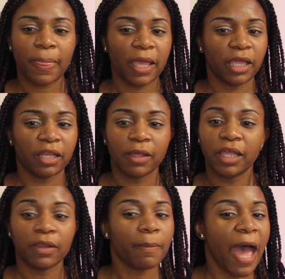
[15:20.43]

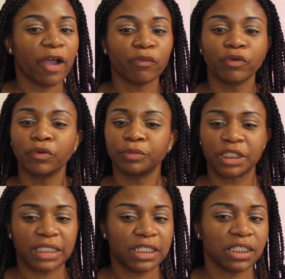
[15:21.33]
in the back room
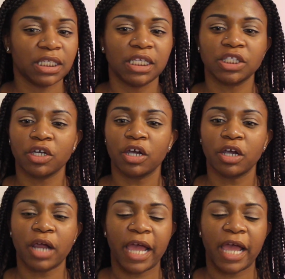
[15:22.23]
just listening to her.